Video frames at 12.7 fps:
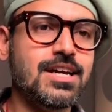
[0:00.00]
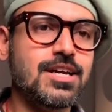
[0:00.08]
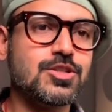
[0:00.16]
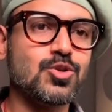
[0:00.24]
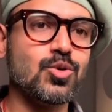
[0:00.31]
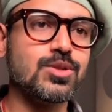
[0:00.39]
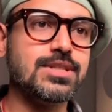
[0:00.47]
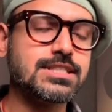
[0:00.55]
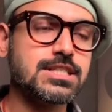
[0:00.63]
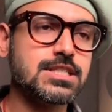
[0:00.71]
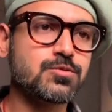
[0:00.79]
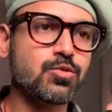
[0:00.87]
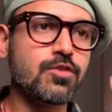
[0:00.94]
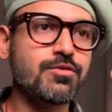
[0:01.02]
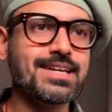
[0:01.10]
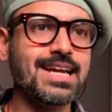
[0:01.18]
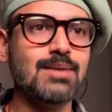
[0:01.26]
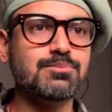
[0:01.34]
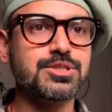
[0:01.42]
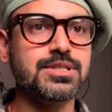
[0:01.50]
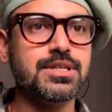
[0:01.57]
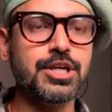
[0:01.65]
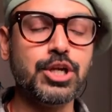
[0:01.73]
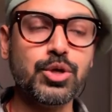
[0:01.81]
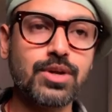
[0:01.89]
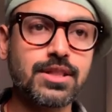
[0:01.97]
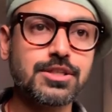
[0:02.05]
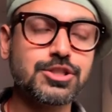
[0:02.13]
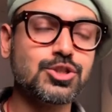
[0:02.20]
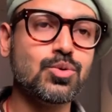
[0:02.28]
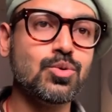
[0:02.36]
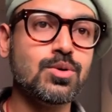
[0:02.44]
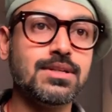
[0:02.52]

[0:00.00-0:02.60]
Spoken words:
So this is what we captured during the shoot.